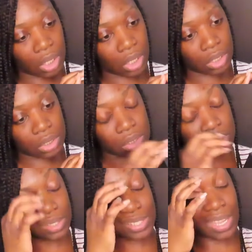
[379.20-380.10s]
And this
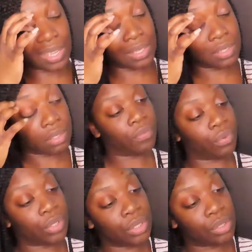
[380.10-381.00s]
is a size
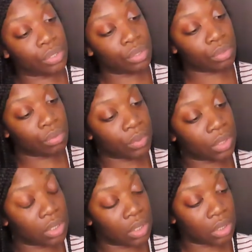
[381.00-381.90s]
42,
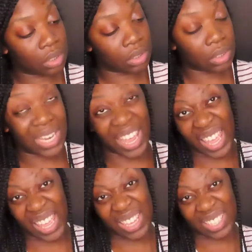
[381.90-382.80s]
which is
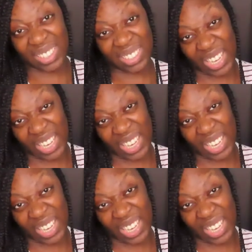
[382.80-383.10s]
9,